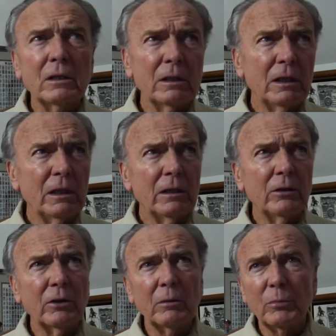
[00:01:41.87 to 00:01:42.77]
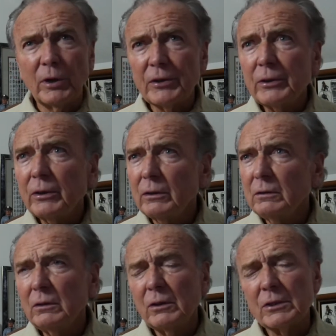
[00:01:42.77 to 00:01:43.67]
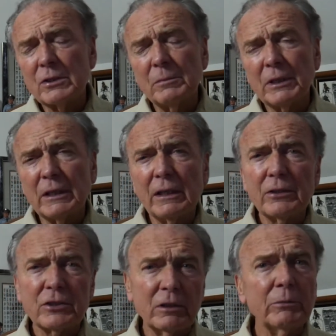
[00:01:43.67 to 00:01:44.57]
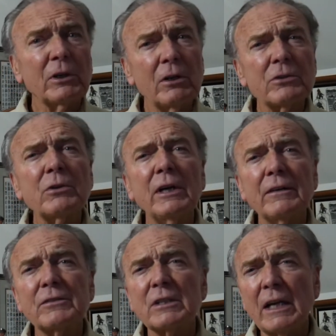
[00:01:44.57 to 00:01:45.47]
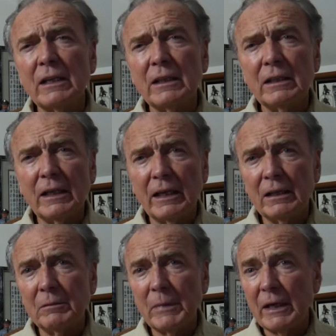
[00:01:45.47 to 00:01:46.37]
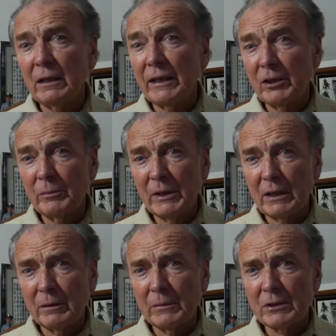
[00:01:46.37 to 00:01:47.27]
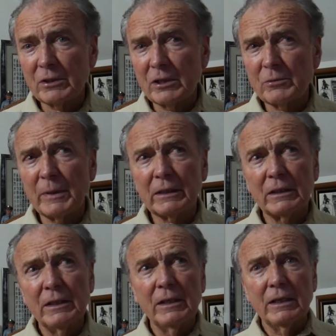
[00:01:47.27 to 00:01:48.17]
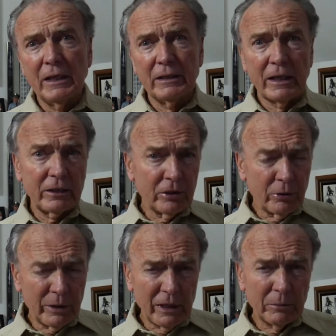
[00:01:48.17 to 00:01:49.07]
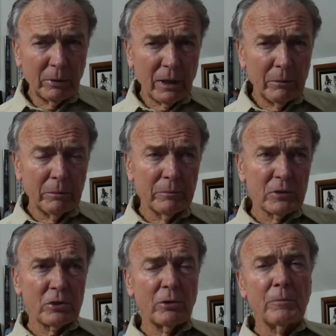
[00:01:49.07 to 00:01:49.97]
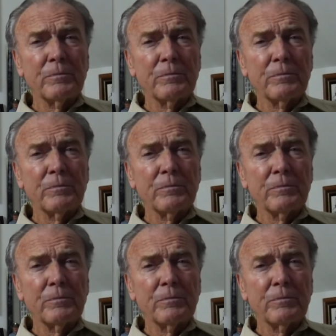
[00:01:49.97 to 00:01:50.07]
or a brother, or somebody else that would also have standing and may later become a suspect, and that could create a problem. So,